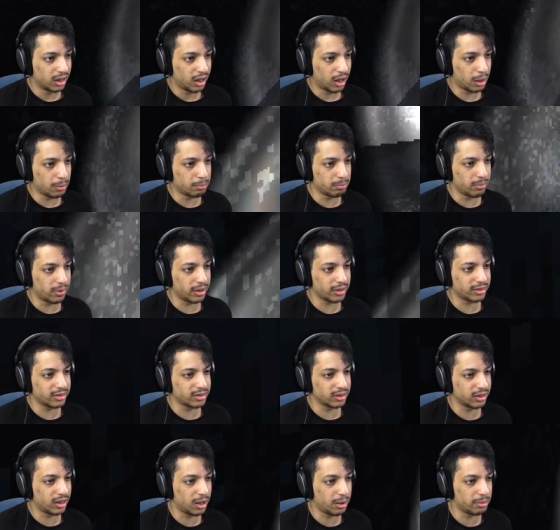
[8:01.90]
Oh my
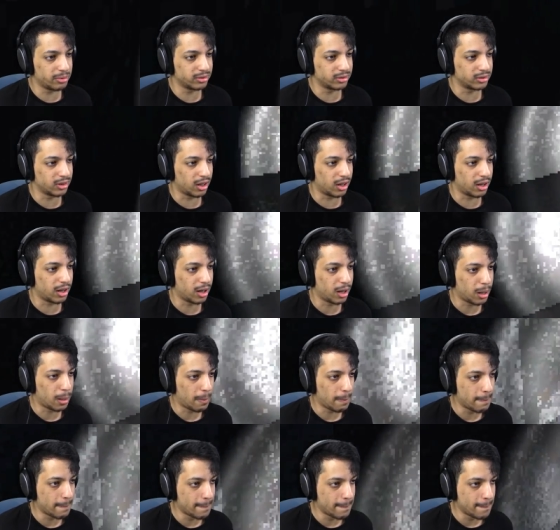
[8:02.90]
god.
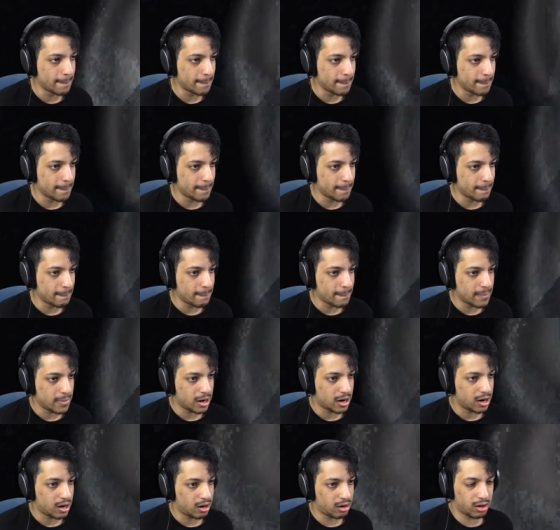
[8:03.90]

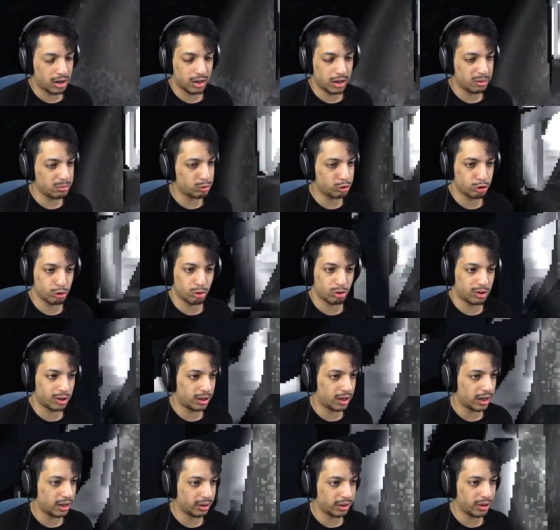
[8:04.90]
Alright, I'm
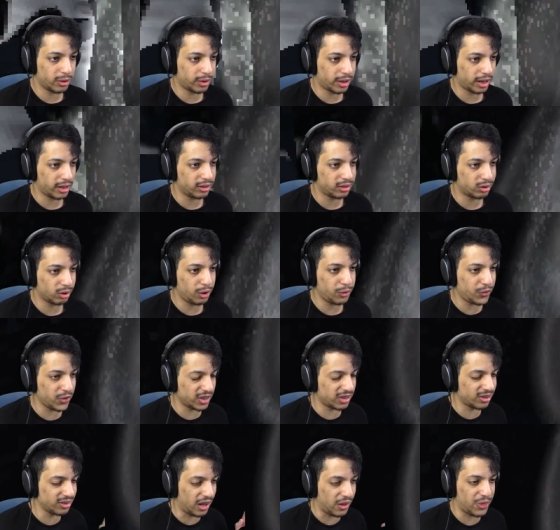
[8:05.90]
sure. Okay, so if
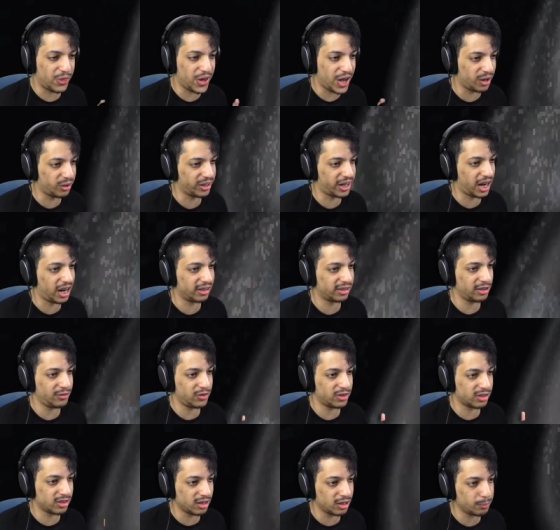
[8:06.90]
it's not there, guys, if
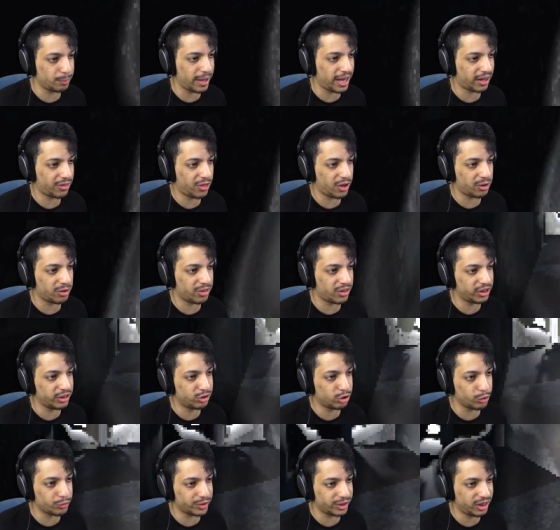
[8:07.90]
it's not back there, then
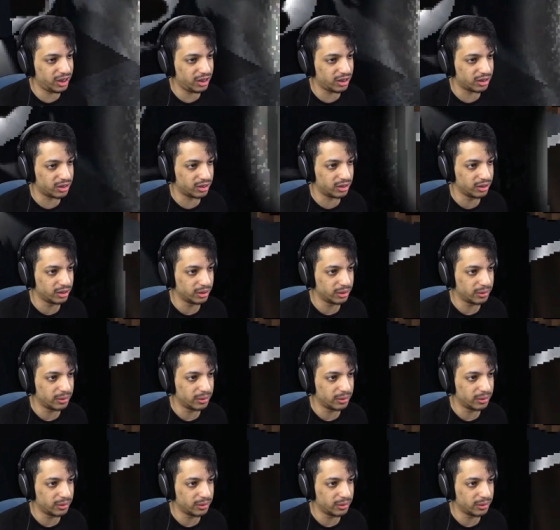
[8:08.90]
it's over here.